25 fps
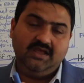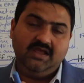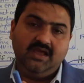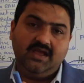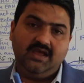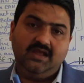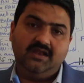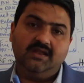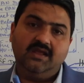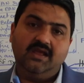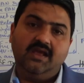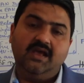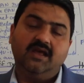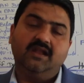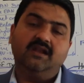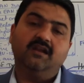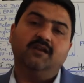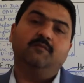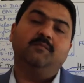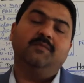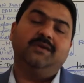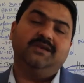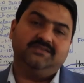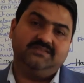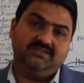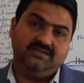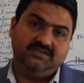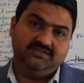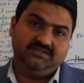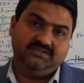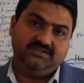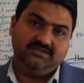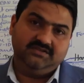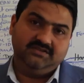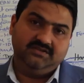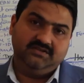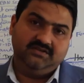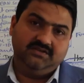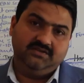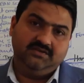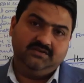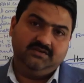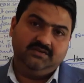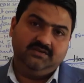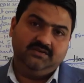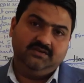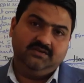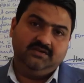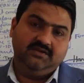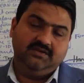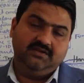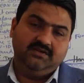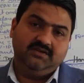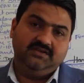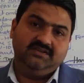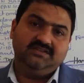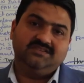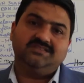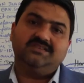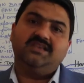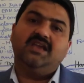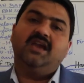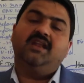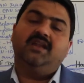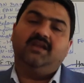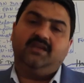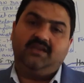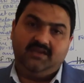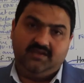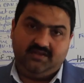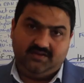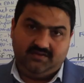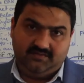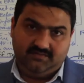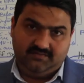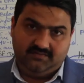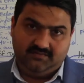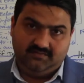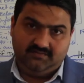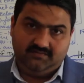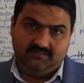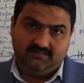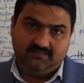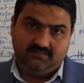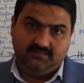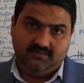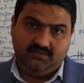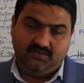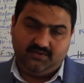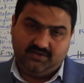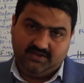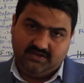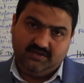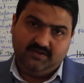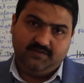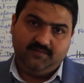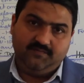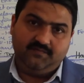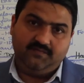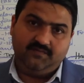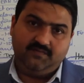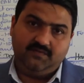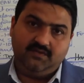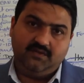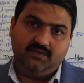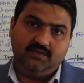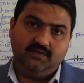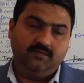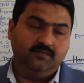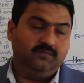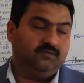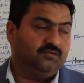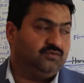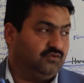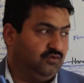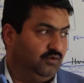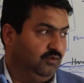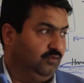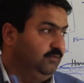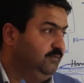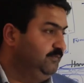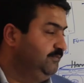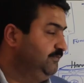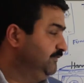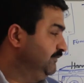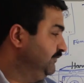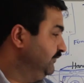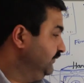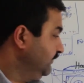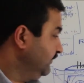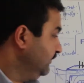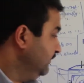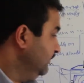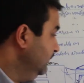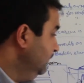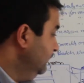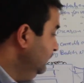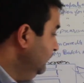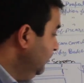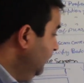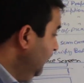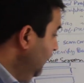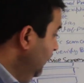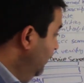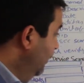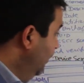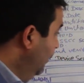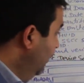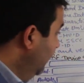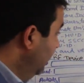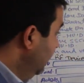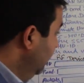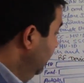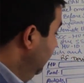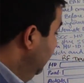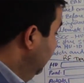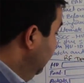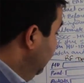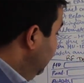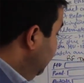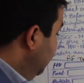an error message, scan again. Okay, so, or